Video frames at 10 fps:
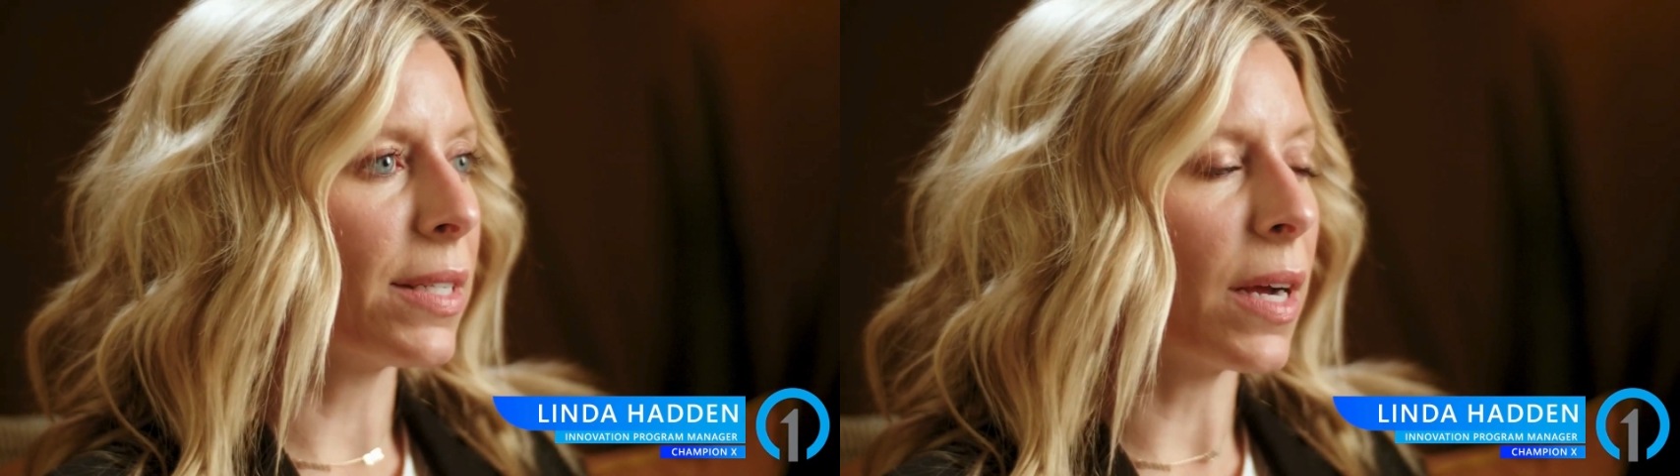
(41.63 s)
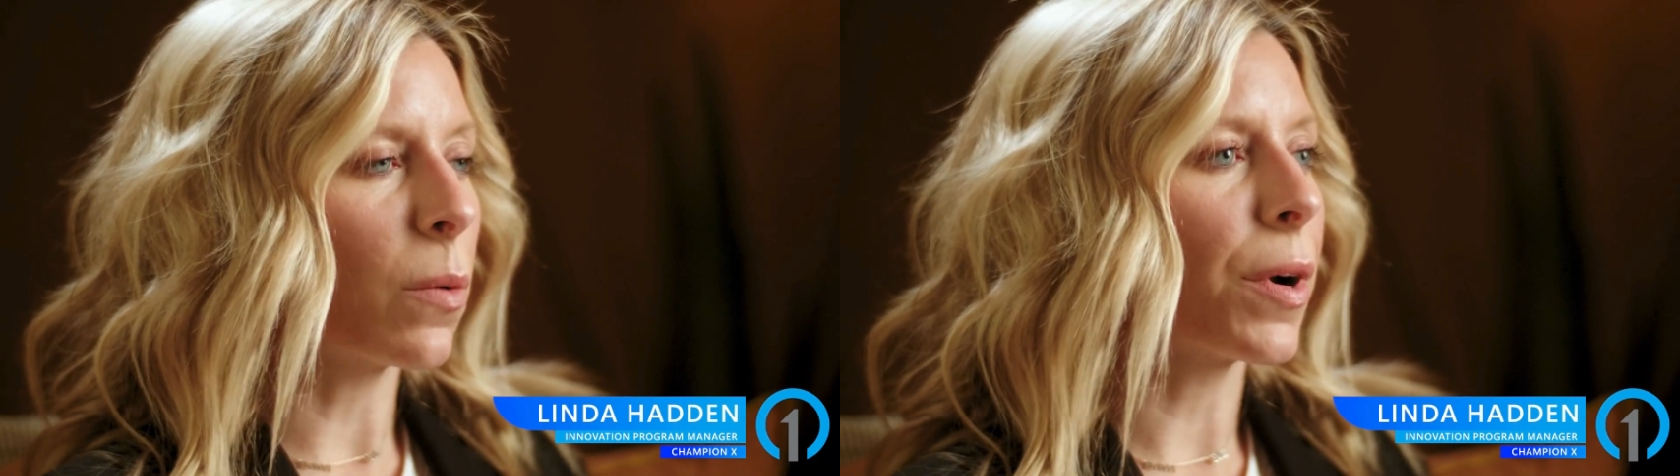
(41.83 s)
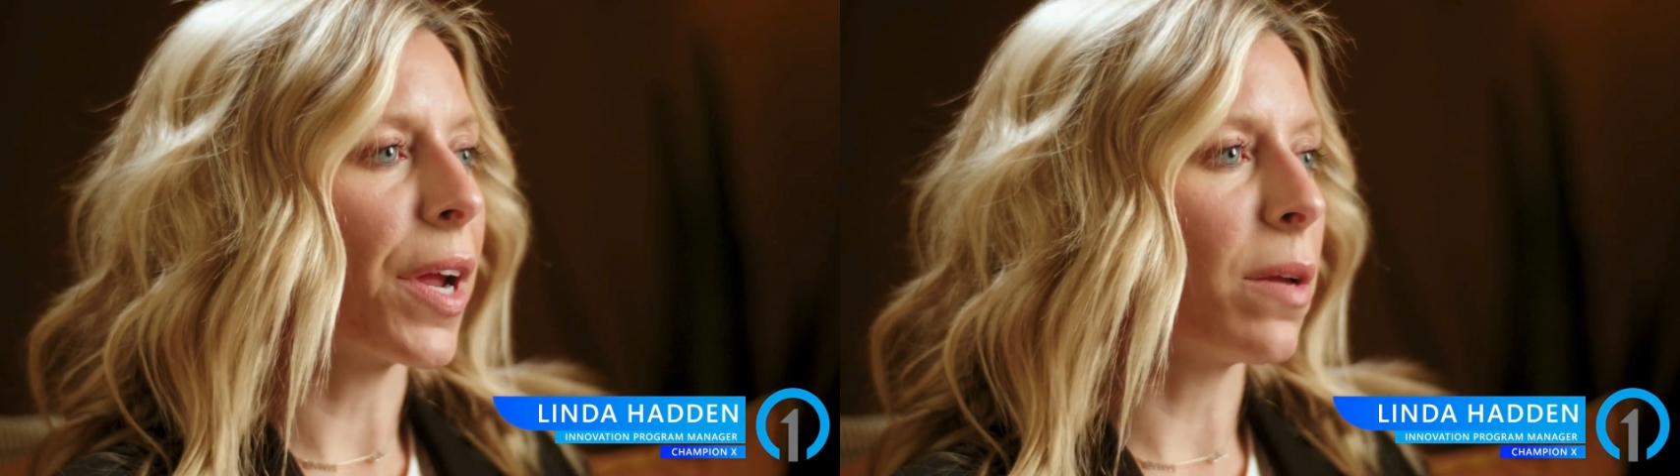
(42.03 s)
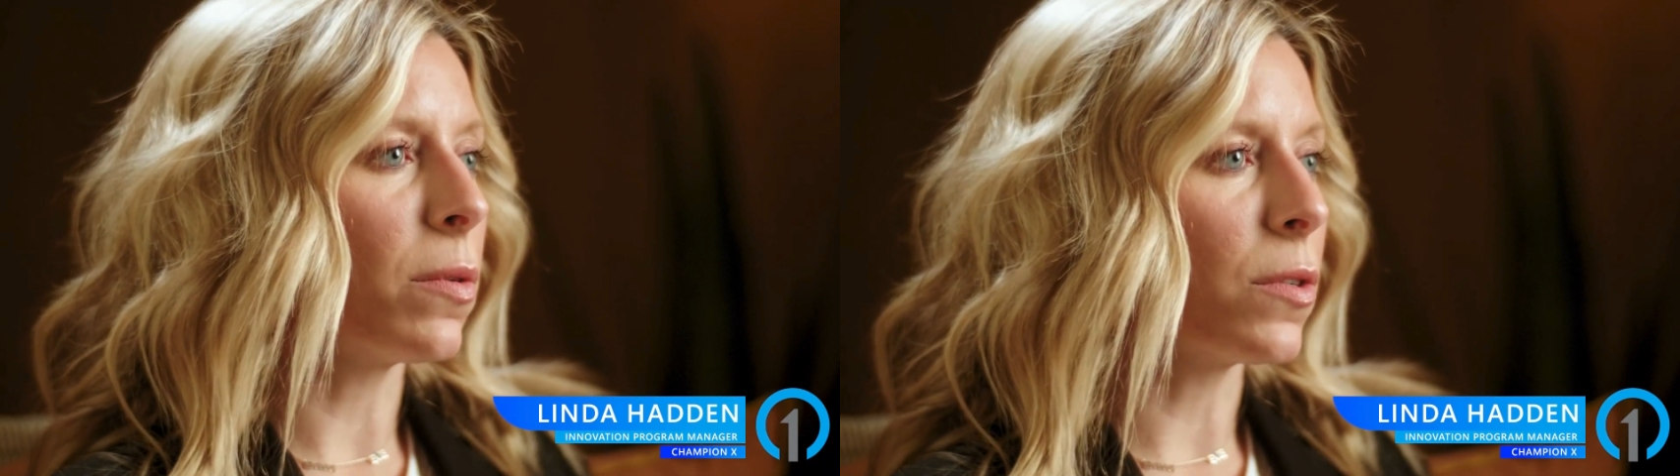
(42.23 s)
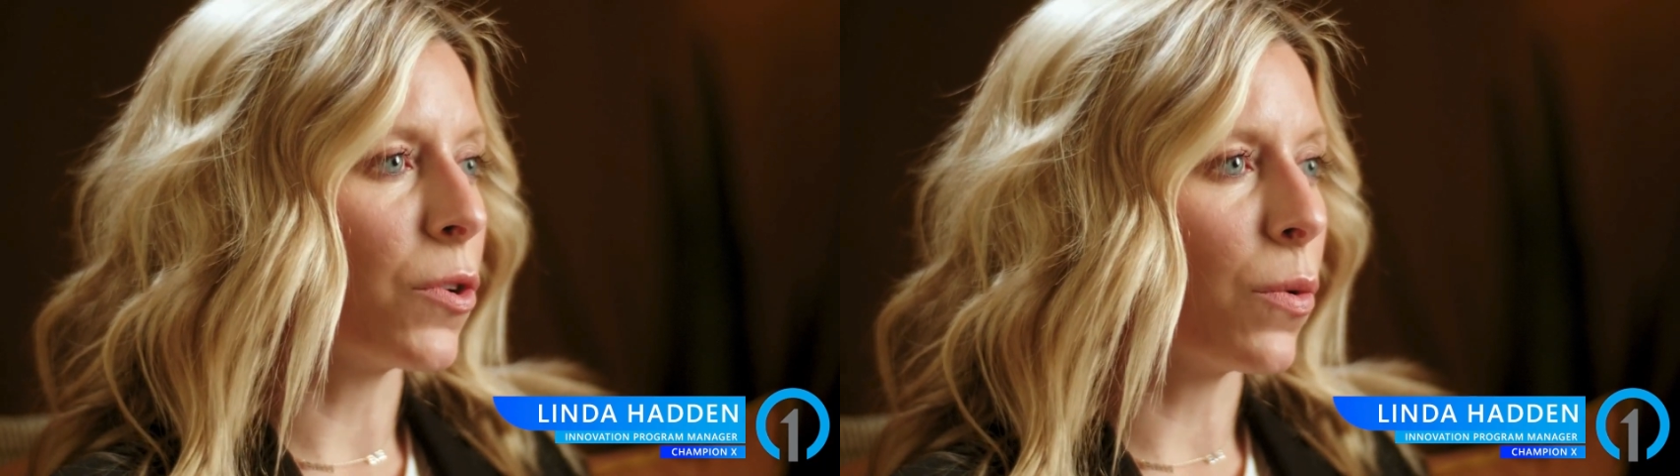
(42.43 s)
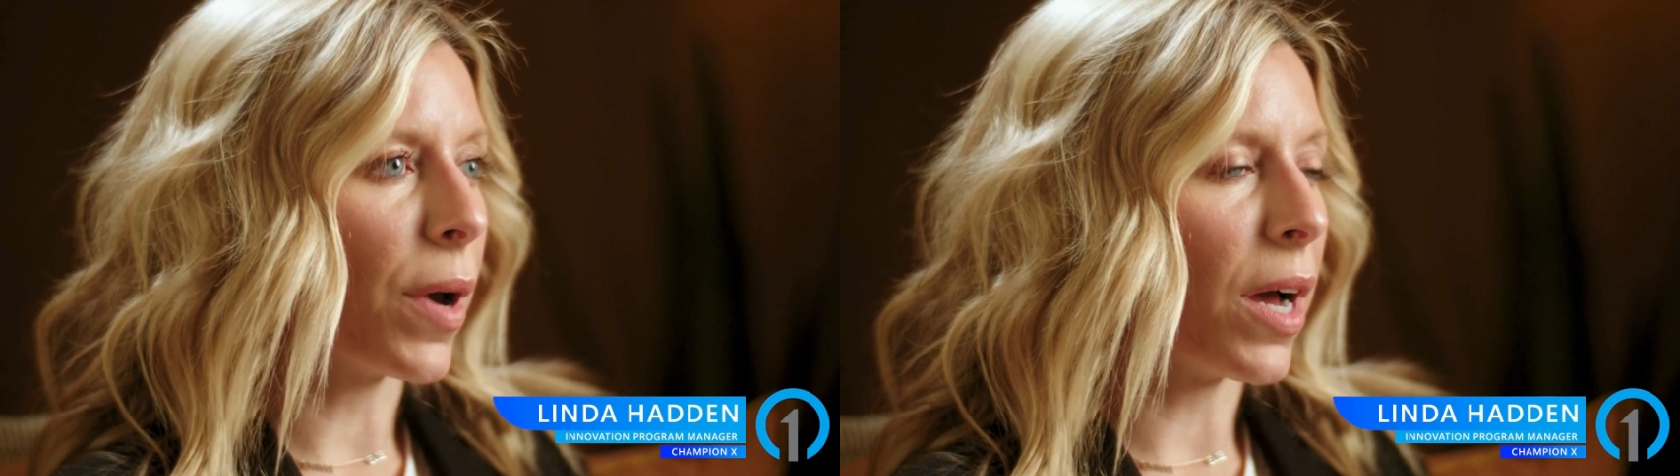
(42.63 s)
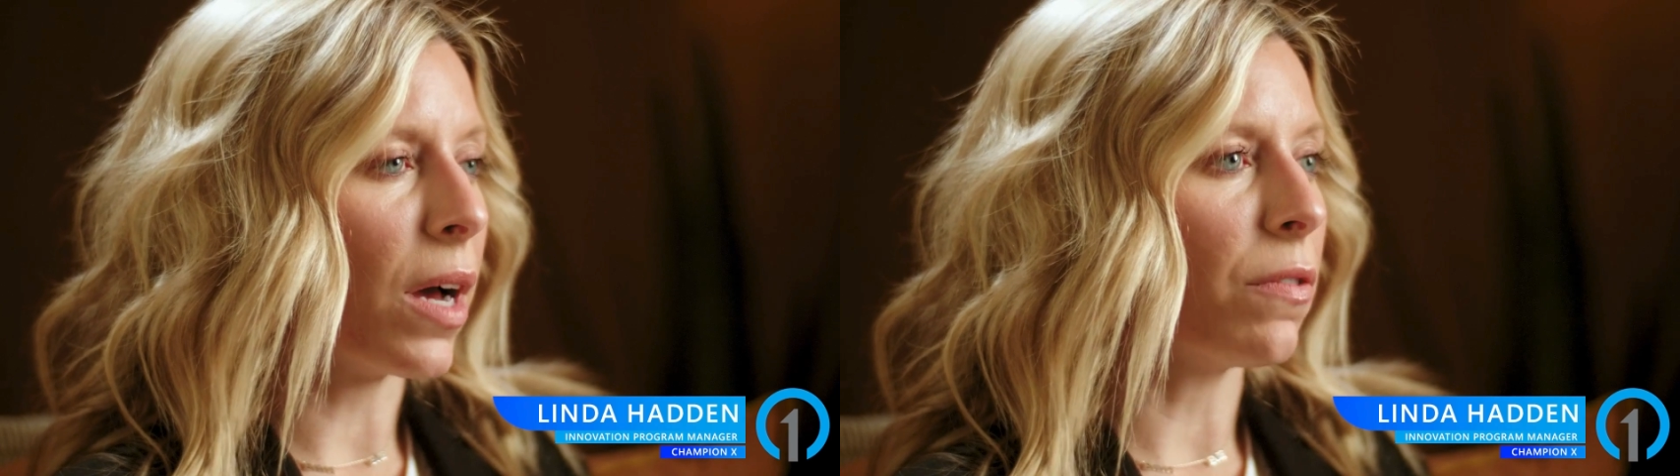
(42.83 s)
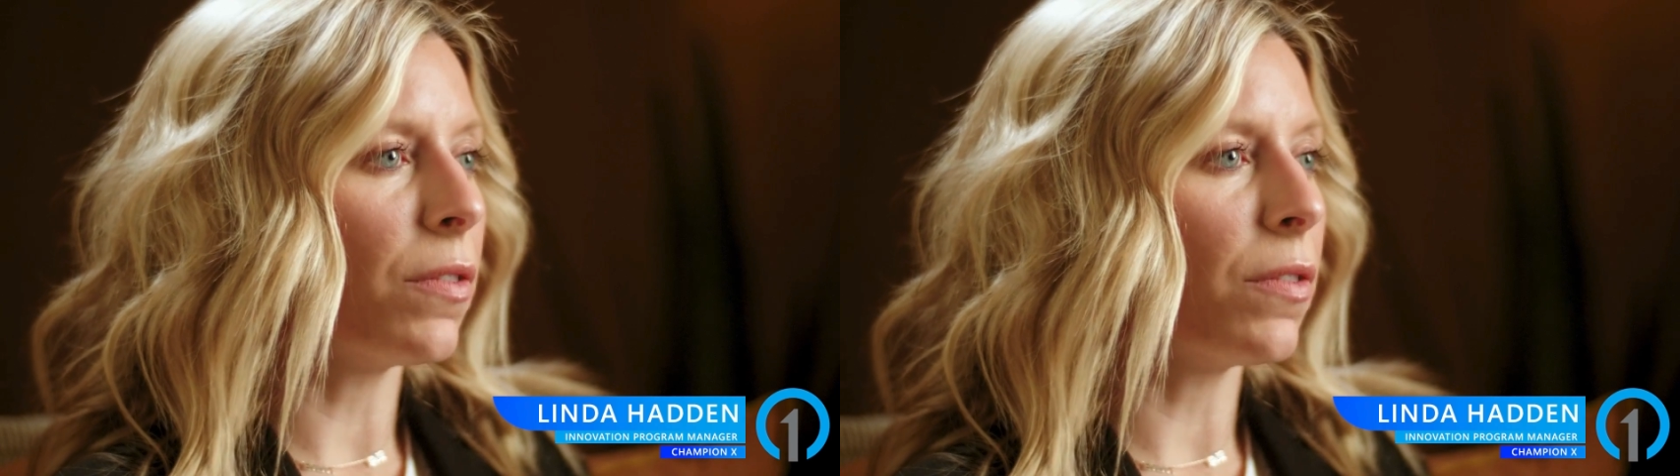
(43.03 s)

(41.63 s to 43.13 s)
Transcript: that we're able to have